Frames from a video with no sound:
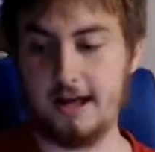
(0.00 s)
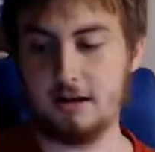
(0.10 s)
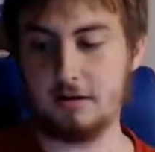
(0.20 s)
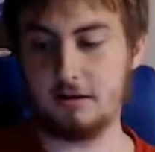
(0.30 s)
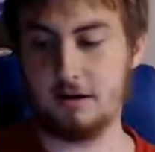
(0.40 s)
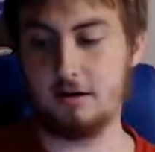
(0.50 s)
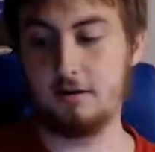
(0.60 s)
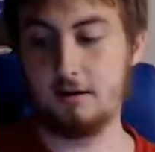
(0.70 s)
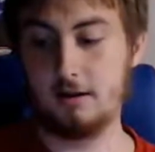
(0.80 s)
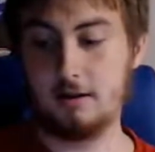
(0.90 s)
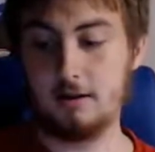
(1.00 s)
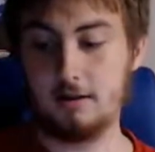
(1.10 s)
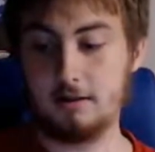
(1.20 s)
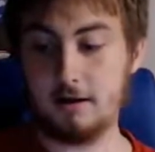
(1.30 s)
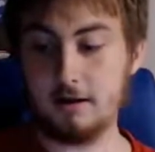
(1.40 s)
it. So
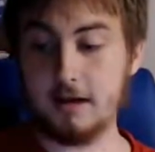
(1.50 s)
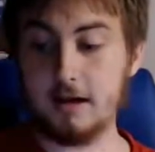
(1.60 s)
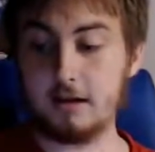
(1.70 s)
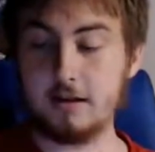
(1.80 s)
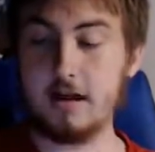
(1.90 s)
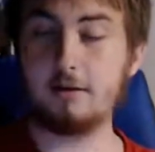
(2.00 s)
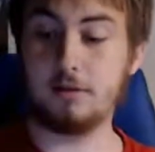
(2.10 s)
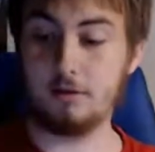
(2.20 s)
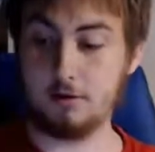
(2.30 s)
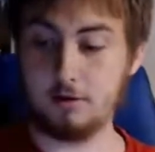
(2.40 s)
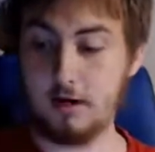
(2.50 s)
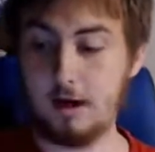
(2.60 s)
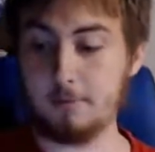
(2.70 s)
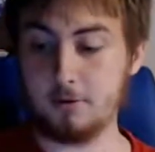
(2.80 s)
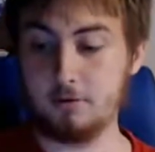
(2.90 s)
a lot of guys kind of with early
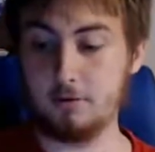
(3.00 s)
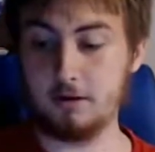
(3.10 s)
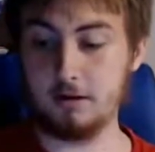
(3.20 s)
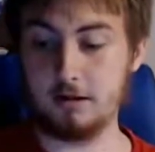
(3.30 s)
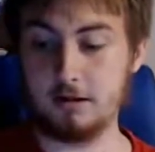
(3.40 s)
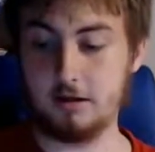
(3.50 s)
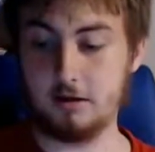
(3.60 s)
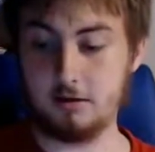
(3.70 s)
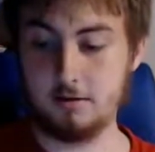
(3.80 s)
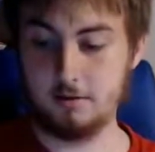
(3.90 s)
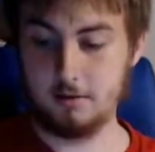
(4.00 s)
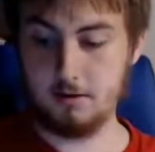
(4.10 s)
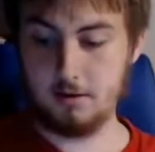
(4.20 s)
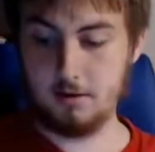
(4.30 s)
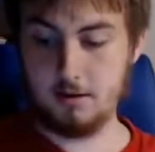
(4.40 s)
opportunities here.
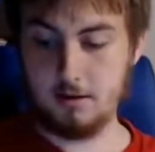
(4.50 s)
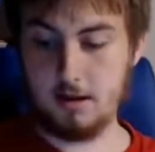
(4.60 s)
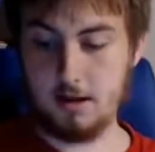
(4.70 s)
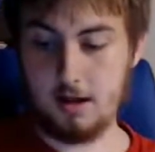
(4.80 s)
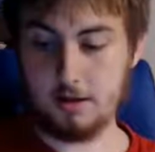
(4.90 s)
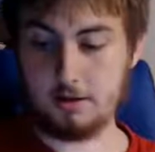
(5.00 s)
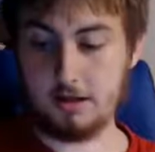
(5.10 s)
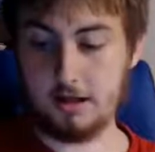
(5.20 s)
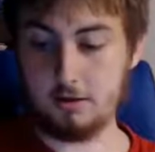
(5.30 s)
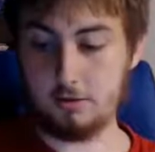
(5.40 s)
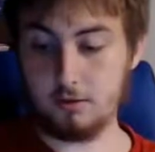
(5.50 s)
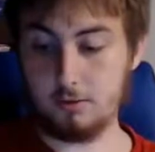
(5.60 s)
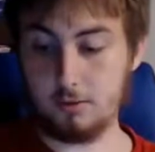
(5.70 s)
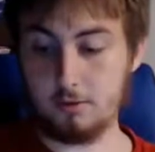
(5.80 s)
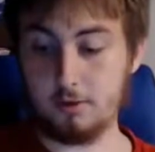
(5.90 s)
Just kind of doing a
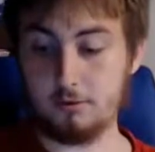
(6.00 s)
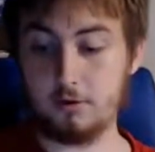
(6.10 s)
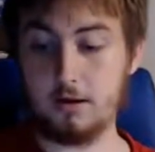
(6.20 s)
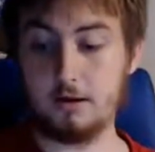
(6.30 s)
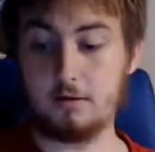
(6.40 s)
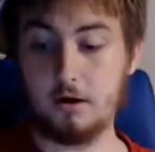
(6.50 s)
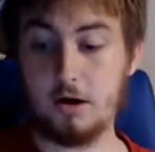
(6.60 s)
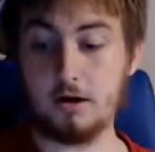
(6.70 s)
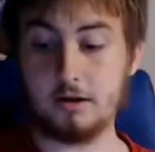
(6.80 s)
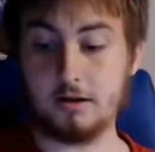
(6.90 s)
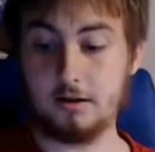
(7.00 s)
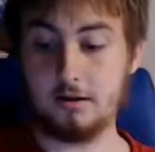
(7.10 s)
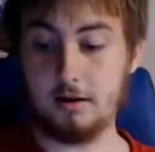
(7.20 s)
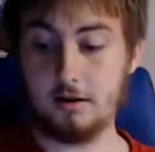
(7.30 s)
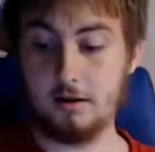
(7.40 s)
quick run through. You had
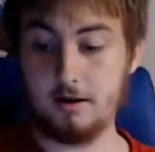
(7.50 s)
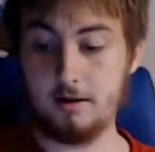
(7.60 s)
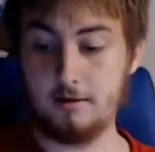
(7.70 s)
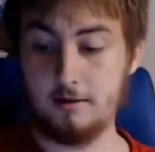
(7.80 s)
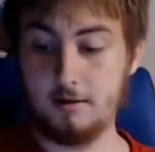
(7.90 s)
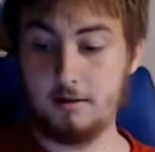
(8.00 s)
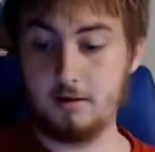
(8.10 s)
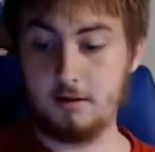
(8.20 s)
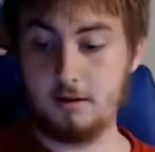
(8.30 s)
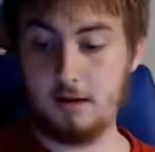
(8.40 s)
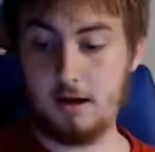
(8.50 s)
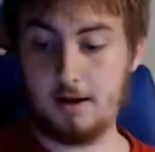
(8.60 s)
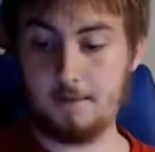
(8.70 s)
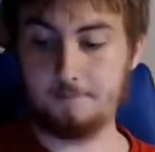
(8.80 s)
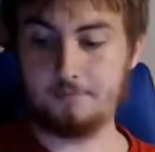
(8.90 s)
Austin Dillon,
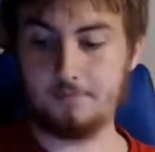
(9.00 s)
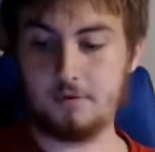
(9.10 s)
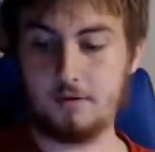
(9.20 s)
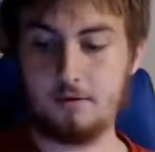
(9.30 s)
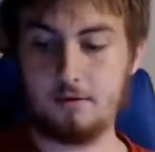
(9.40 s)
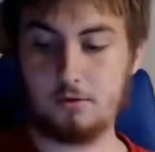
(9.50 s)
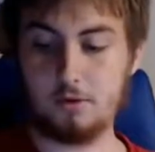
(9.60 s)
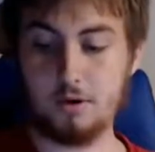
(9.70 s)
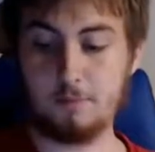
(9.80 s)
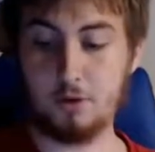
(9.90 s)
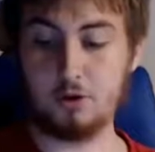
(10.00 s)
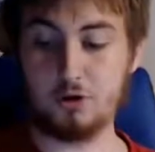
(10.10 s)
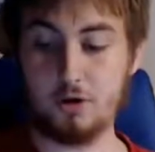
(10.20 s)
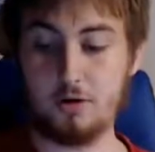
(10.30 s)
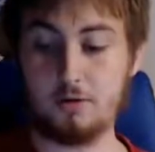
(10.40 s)
Chris
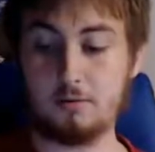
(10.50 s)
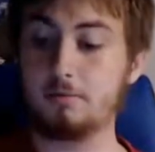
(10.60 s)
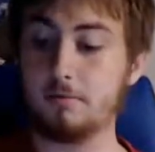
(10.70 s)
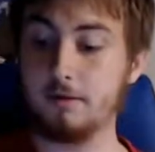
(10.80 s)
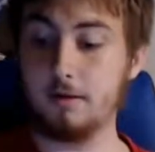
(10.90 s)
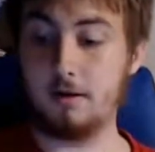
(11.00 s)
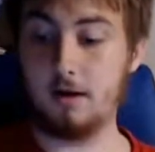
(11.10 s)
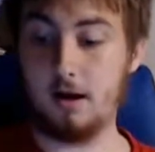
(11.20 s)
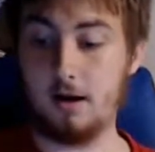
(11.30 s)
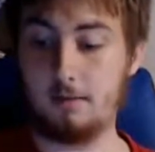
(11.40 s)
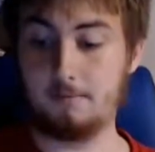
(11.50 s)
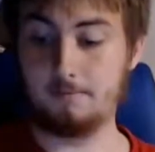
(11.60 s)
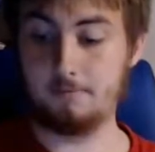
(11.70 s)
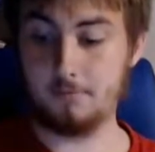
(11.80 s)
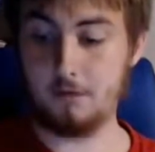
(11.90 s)
Buescher,
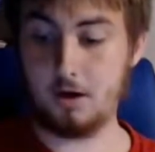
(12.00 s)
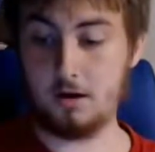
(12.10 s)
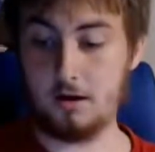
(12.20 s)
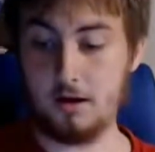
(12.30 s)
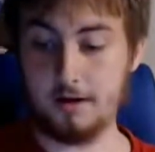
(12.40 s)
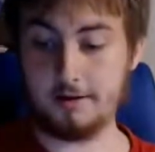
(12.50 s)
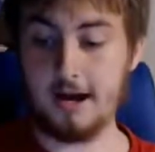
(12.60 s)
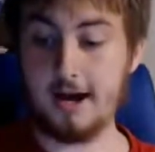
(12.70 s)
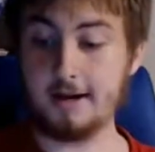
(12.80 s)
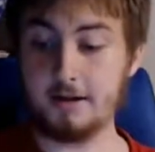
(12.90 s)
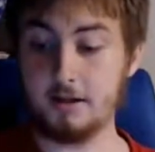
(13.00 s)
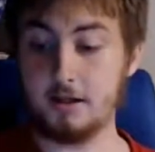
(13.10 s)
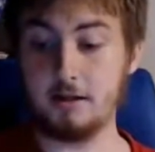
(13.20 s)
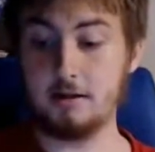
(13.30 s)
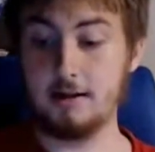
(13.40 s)
Ty Dillon,